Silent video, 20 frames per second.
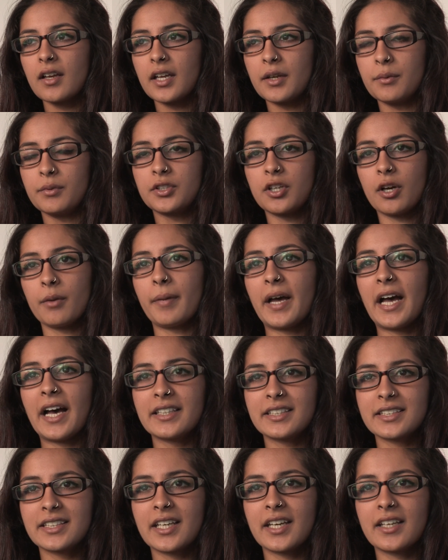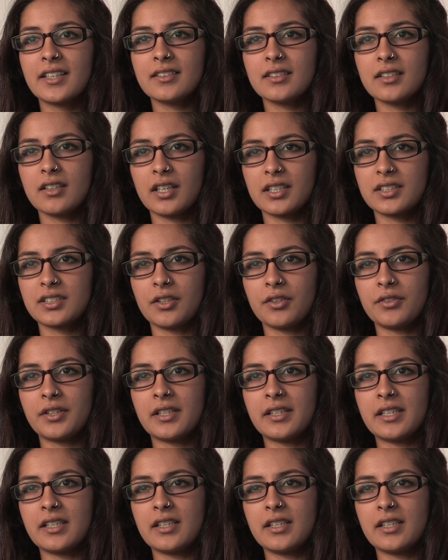it would go bad again, like so